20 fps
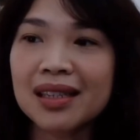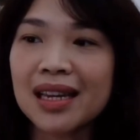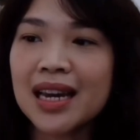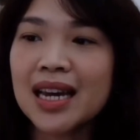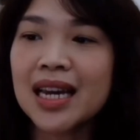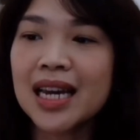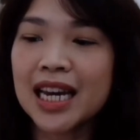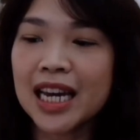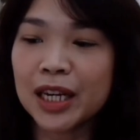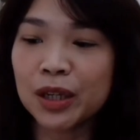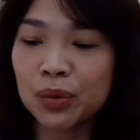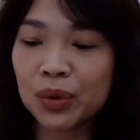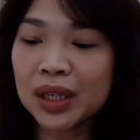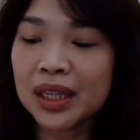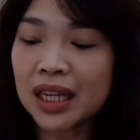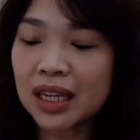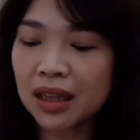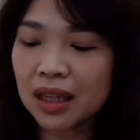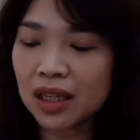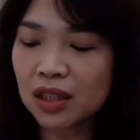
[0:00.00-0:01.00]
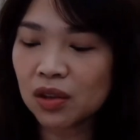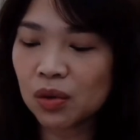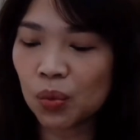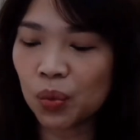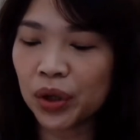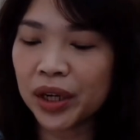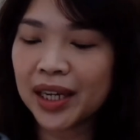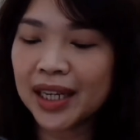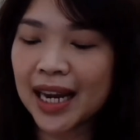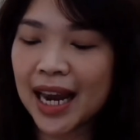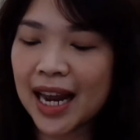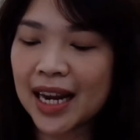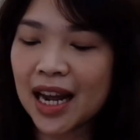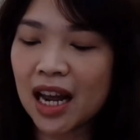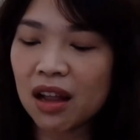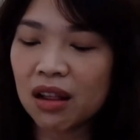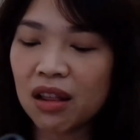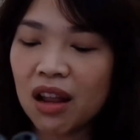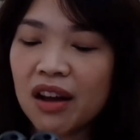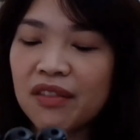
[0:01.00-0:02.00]
It really does work, and I
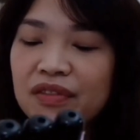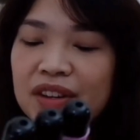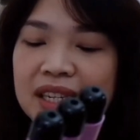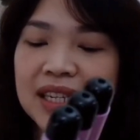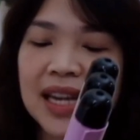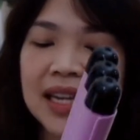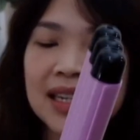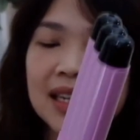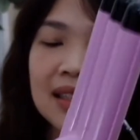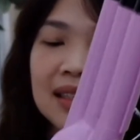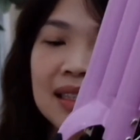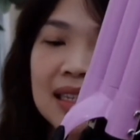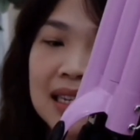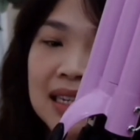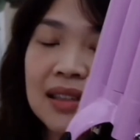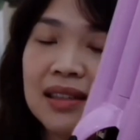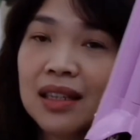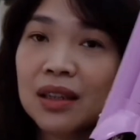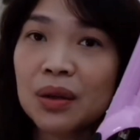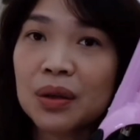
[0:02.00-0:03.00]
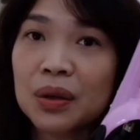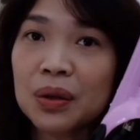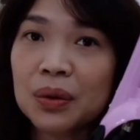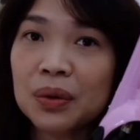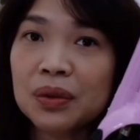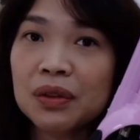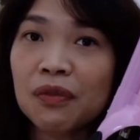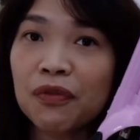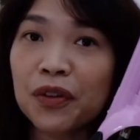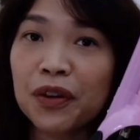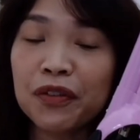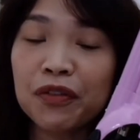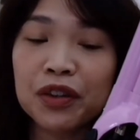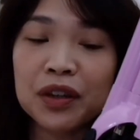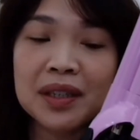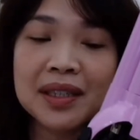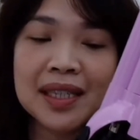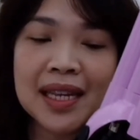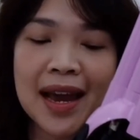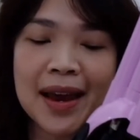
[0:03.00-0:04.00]
love it that it's easy to use for first
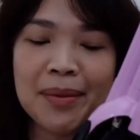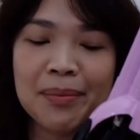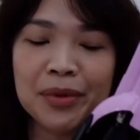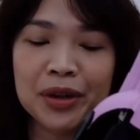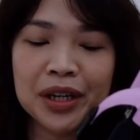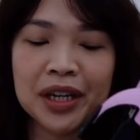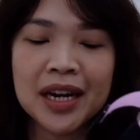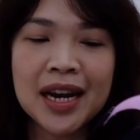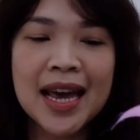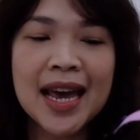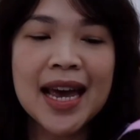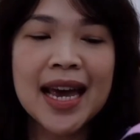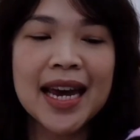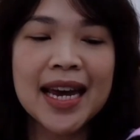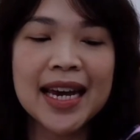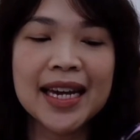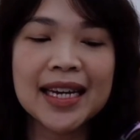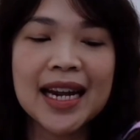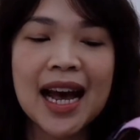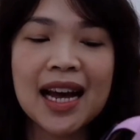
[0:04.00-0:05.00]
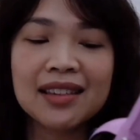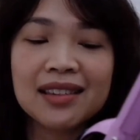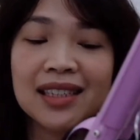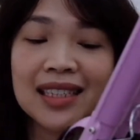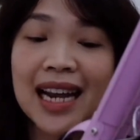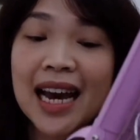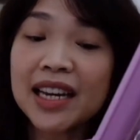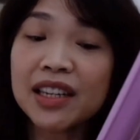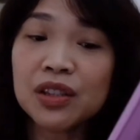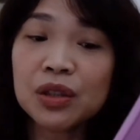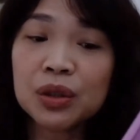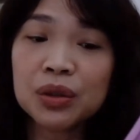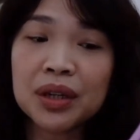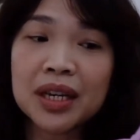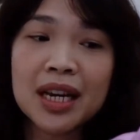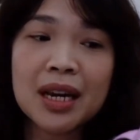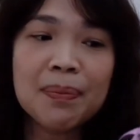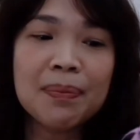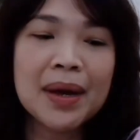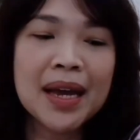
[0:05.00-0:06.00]
timer. It has a nice grip,
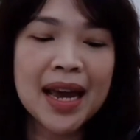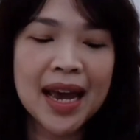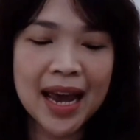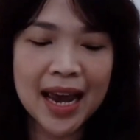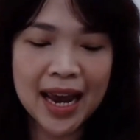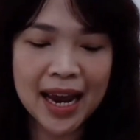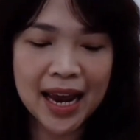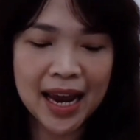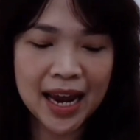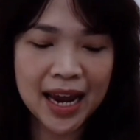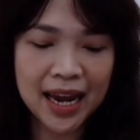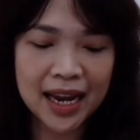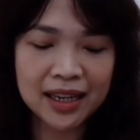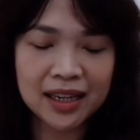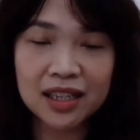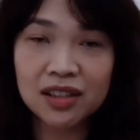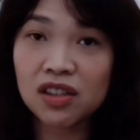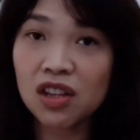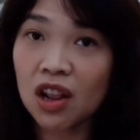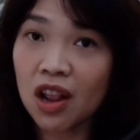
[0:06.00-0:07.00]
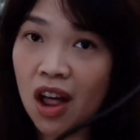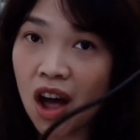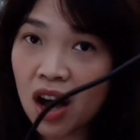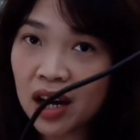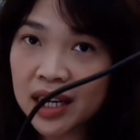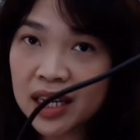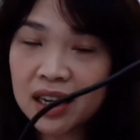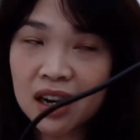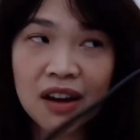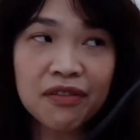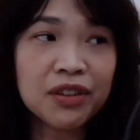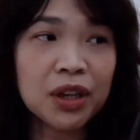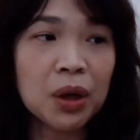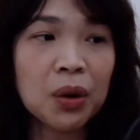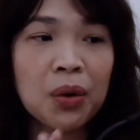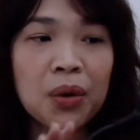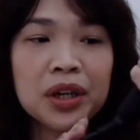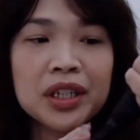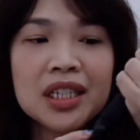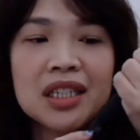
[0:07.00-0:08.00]
and it's long enough, the cord
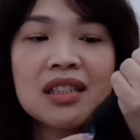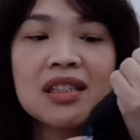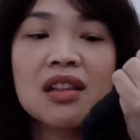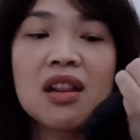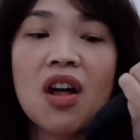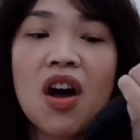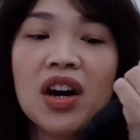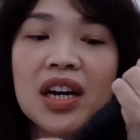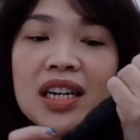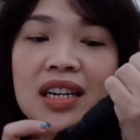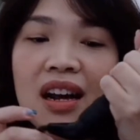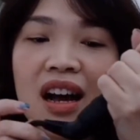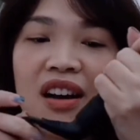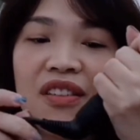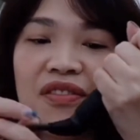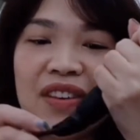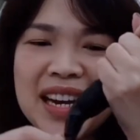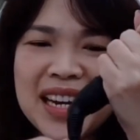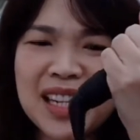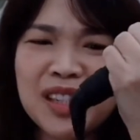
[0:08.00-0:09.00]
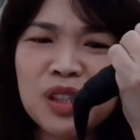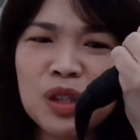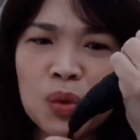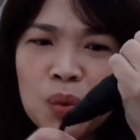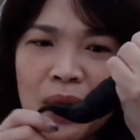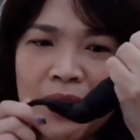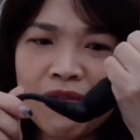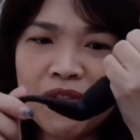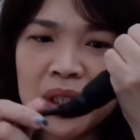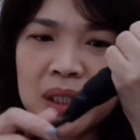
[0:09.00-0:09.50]
is long enough, and it swivels.